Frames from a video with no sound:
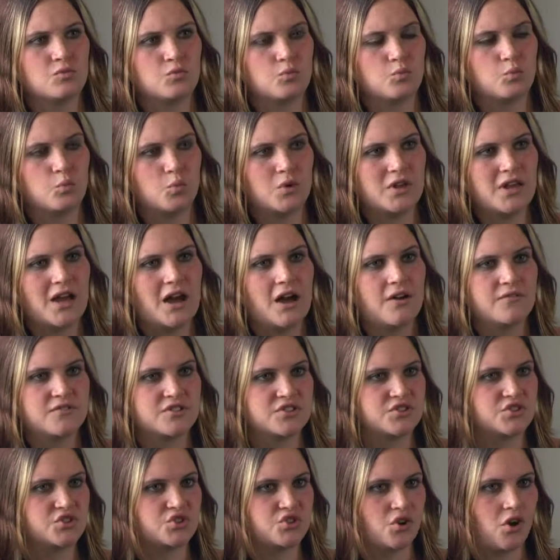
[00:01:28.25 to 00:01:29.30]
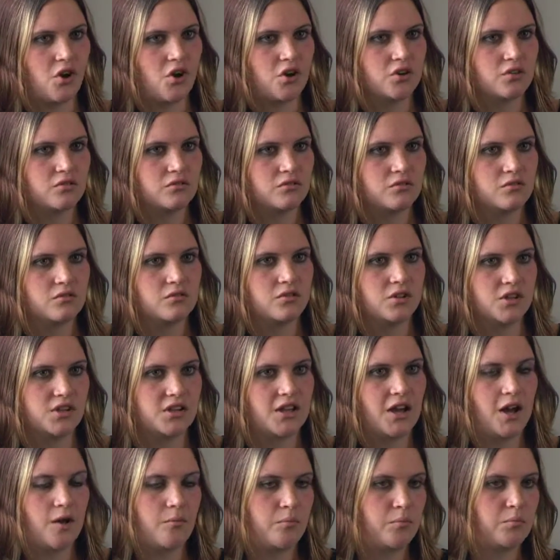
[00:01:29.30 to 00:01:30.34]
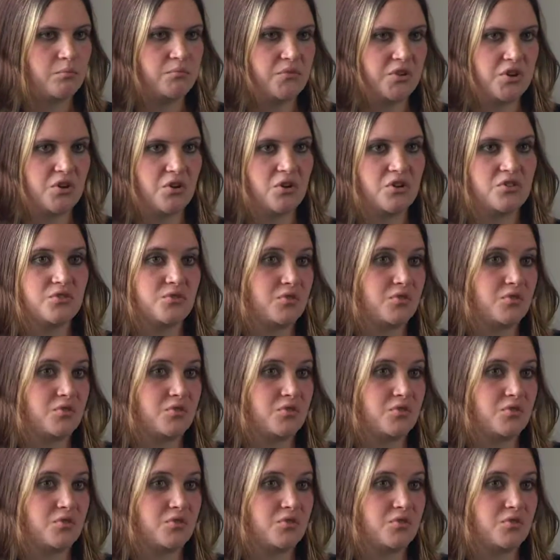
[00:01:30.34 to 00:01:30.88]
We have to start cleaning up the earth,